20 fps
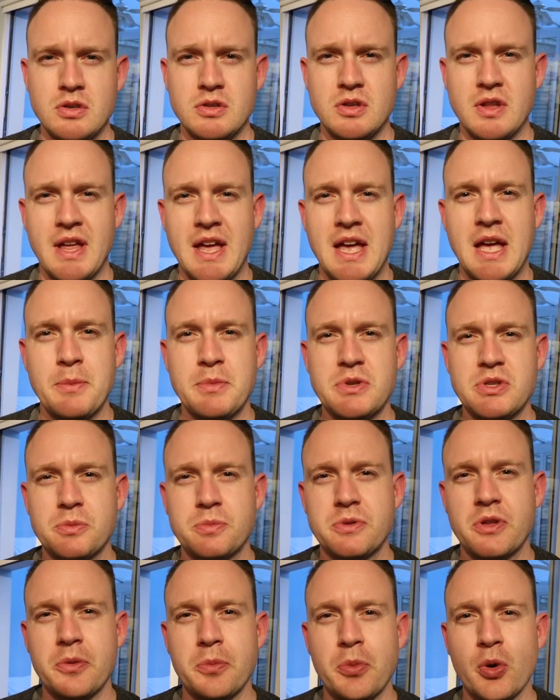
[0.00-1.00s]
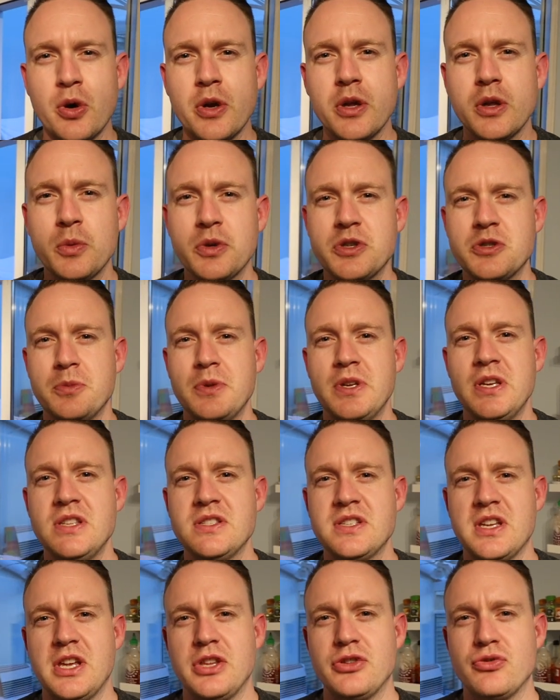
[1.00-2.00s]
So the ham is up to the boil, which
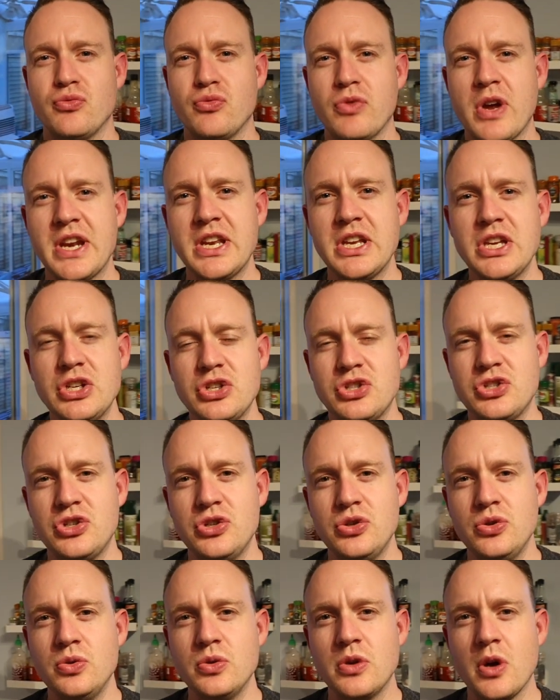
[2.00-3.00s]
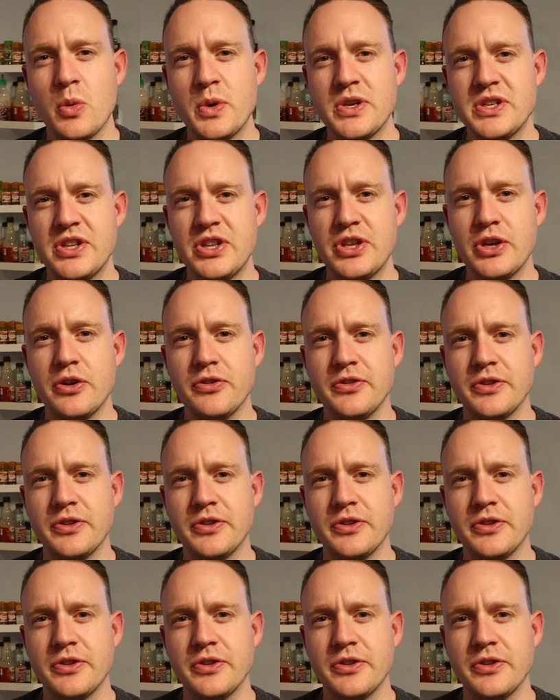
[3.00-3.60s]
means it's ready to go into the